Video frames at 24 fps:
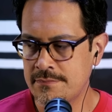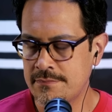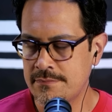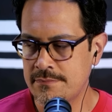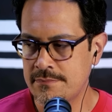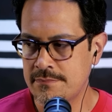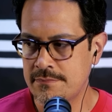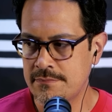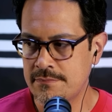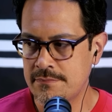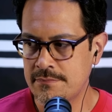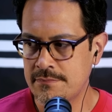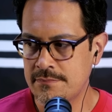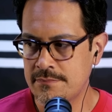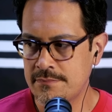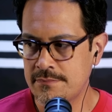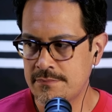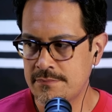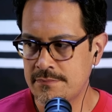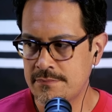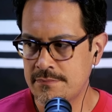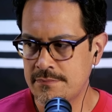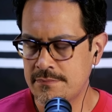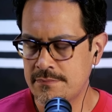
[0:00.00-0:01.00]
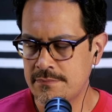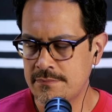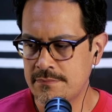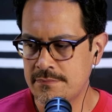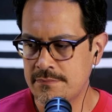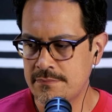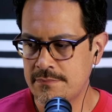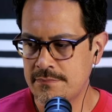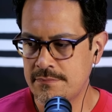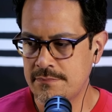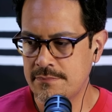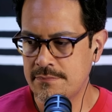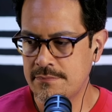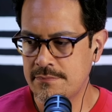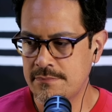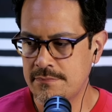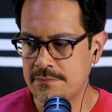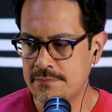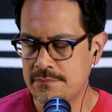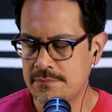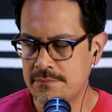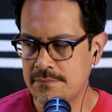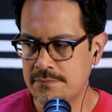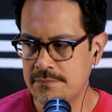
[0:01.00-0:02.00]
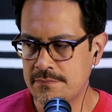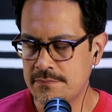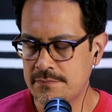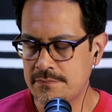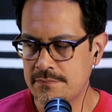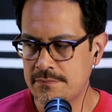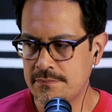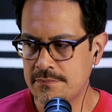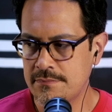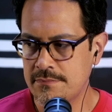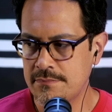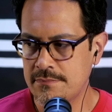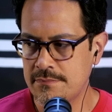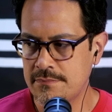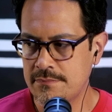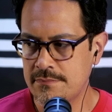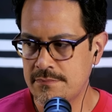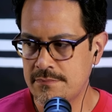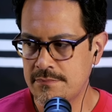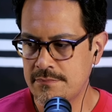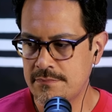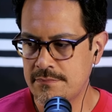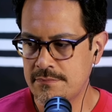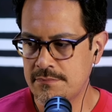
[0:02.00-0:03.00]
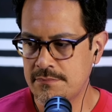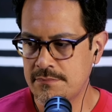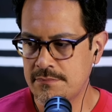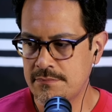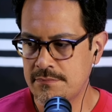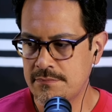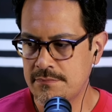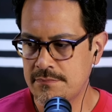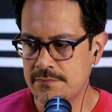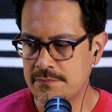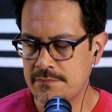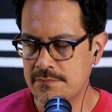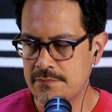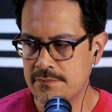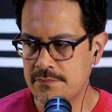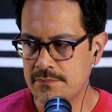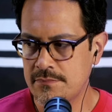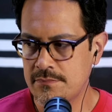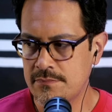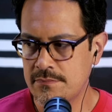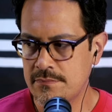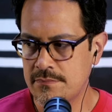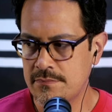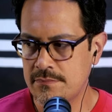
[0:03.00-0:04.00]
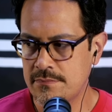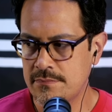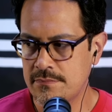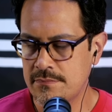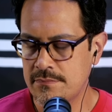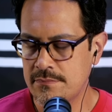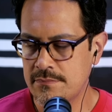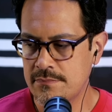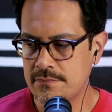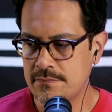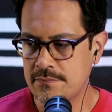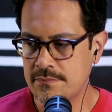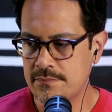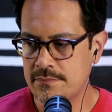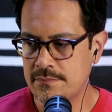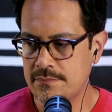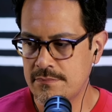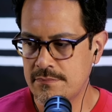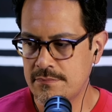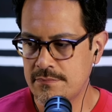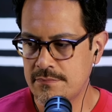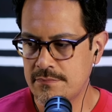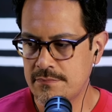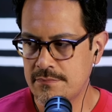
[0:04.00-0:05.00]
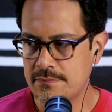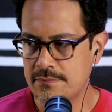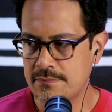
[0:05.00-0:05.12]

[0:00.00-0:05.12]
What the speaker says: (not speaking)